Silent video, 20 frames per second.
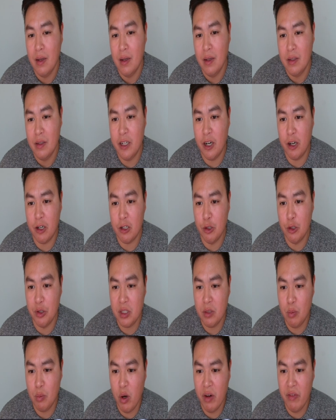Derrick
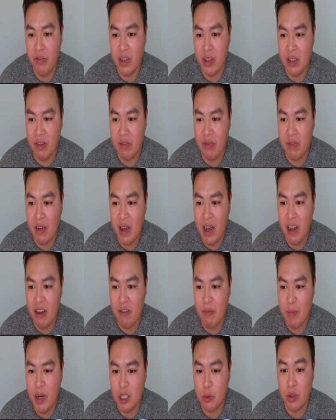Lewis, 155,
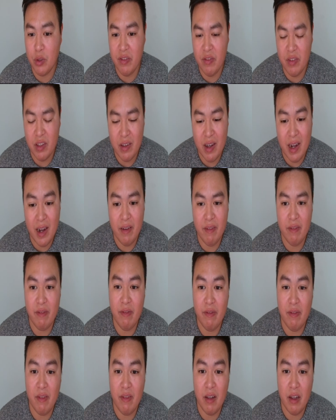minus 155
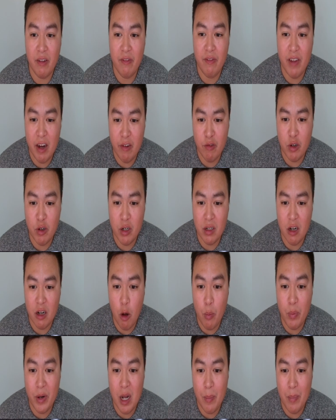favorite.
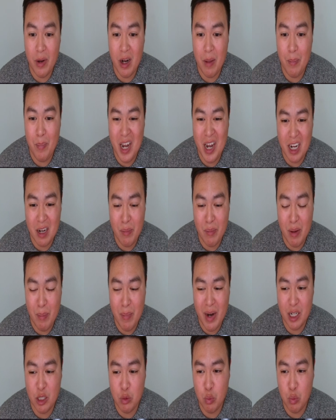Open up at a pick'em at
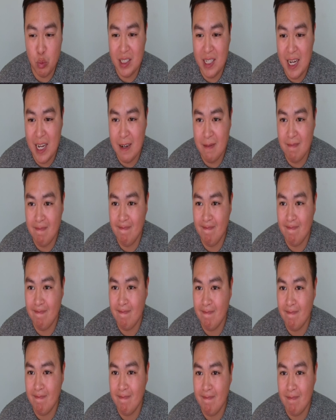minus 110.
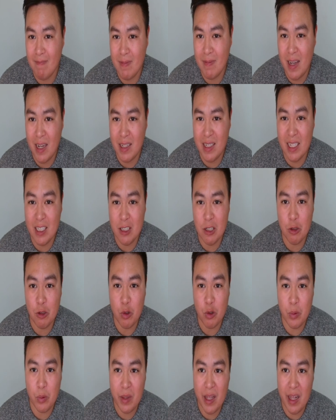I tend to
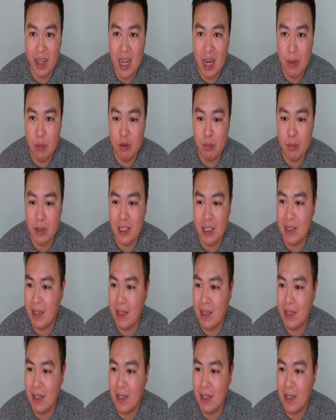agree with that line movement.